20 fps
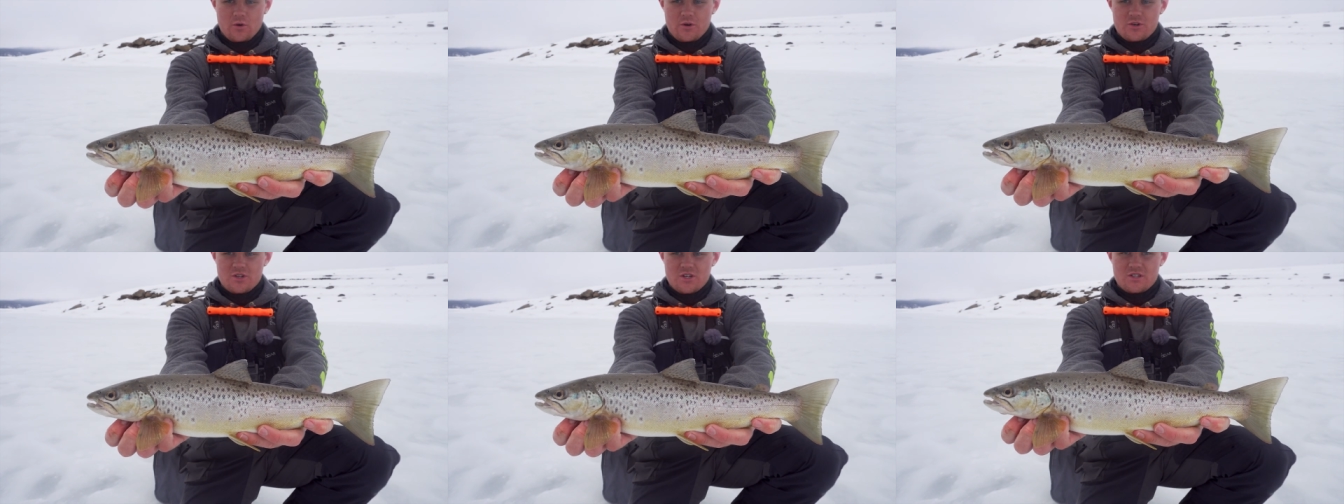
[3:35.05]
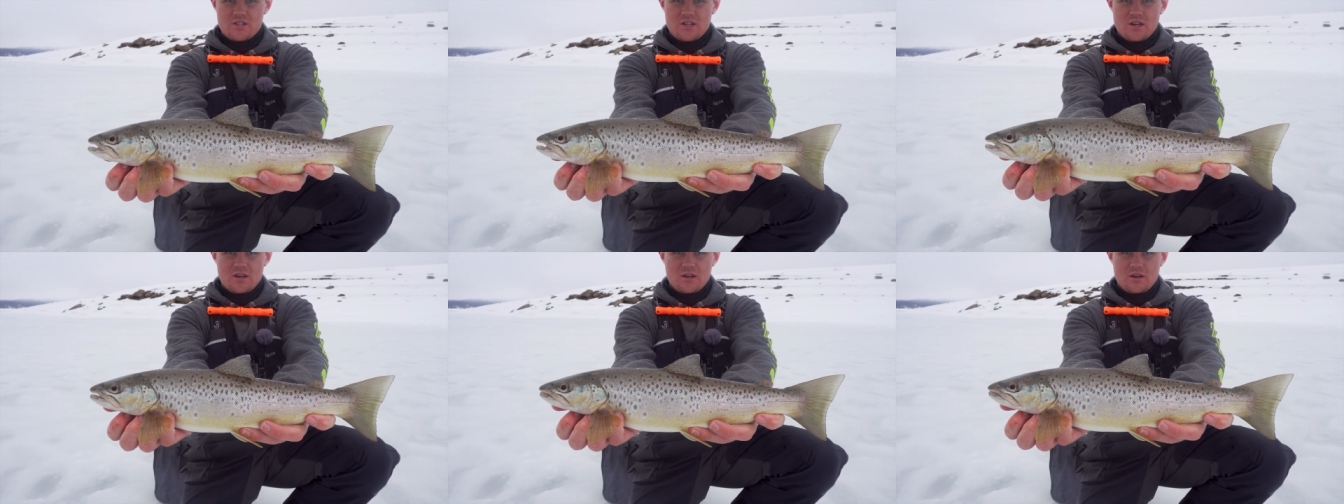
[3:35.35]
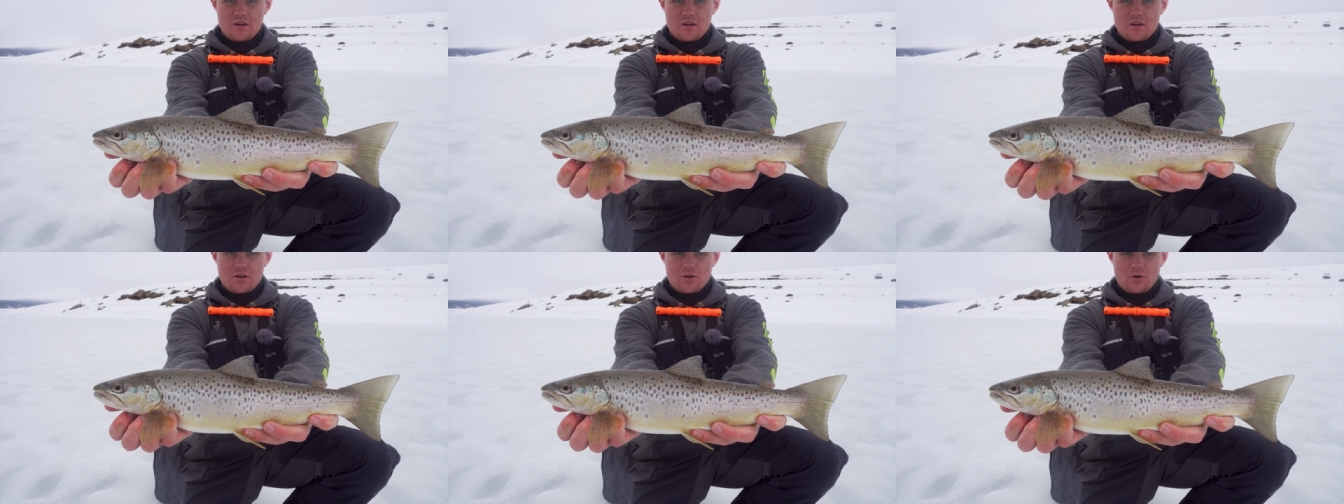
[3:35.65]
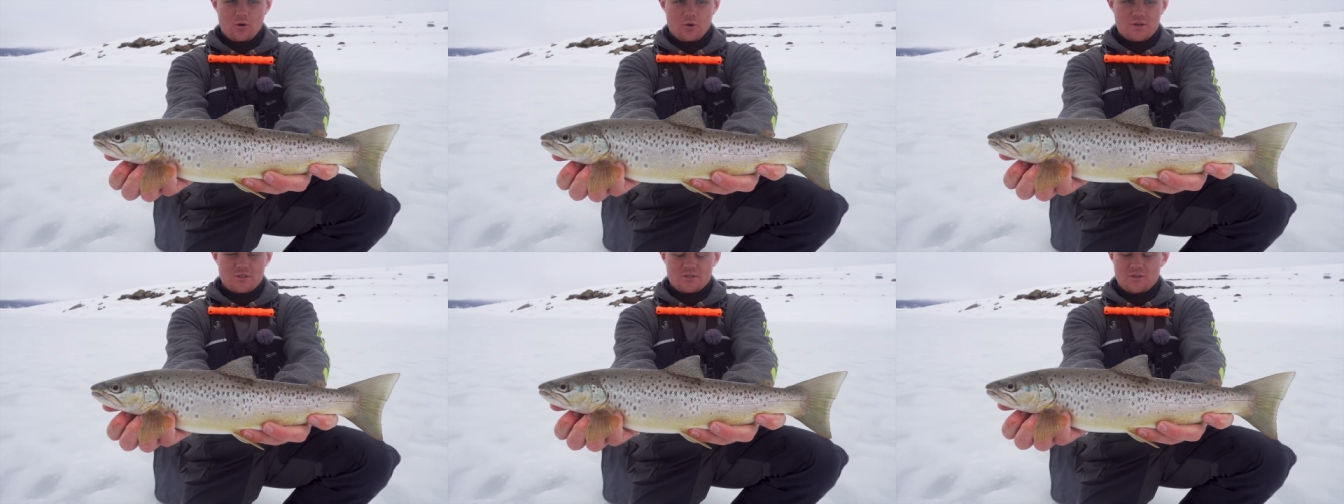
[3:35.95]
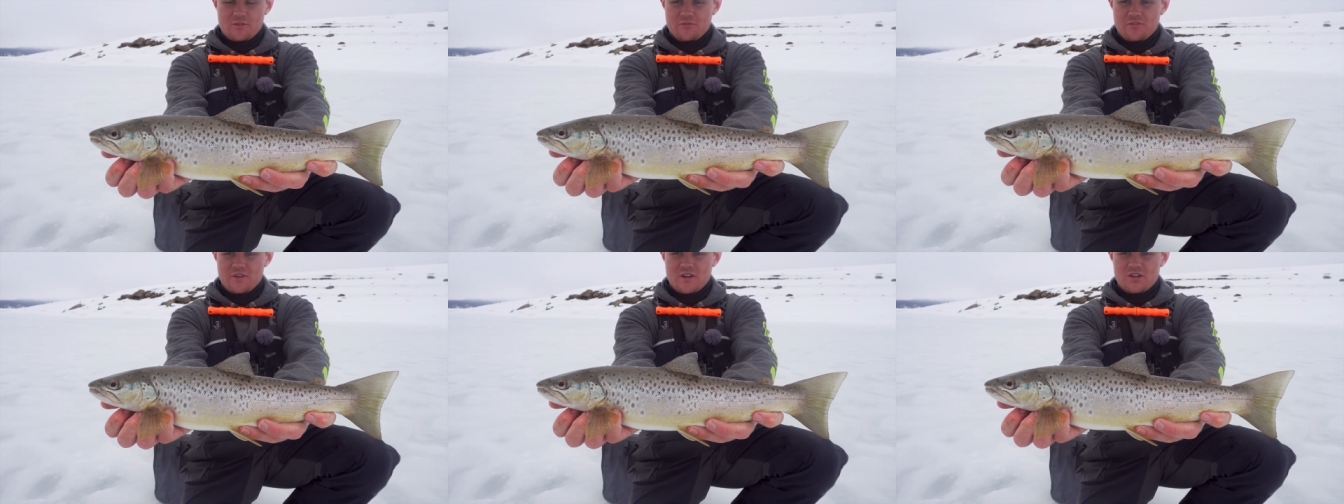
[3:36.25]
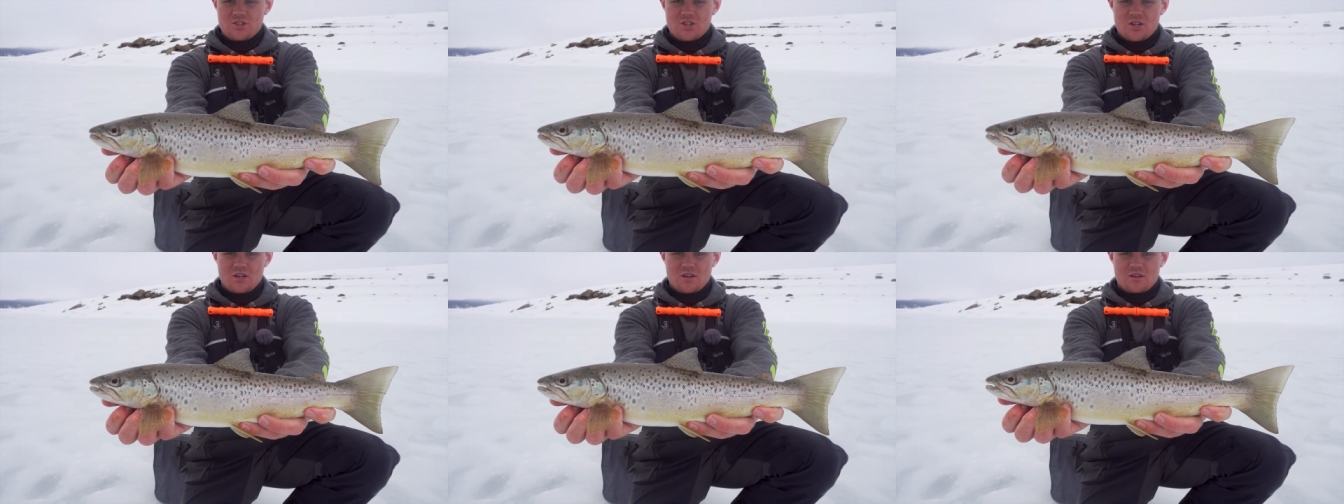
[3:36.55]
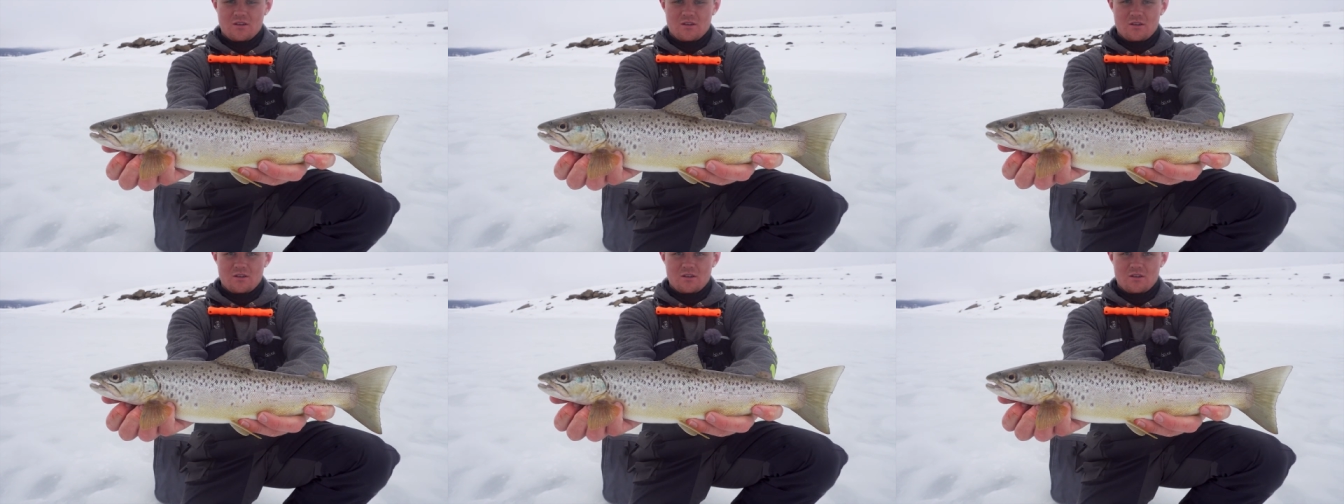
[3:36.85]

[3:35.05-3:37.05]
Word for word: Gorgeous, gorgeous little fish.